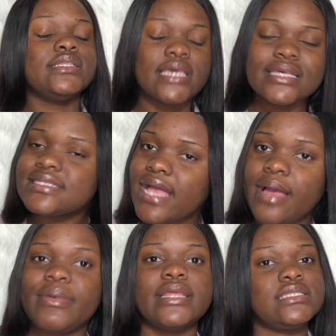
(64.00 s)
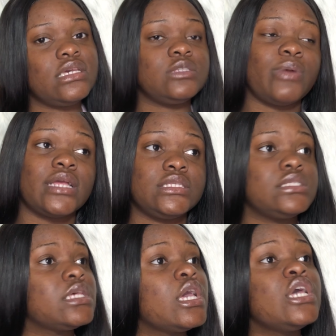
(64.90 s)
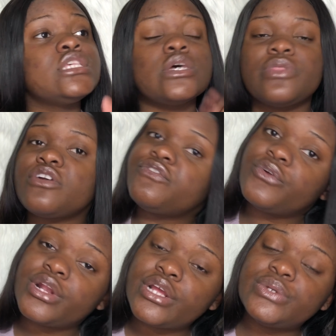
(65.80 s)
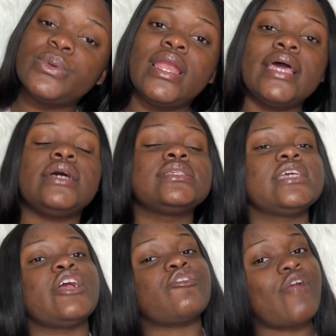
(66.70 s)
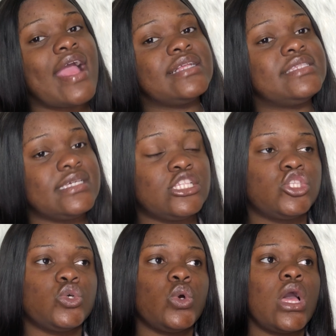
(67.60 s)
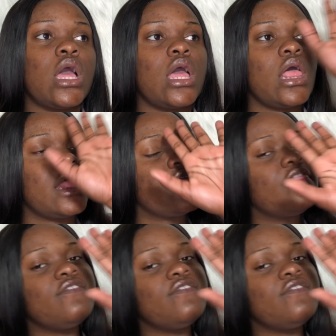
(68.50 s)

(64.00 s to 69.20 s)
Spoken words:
takes time and it takes practice. So without further ado, let us get right into the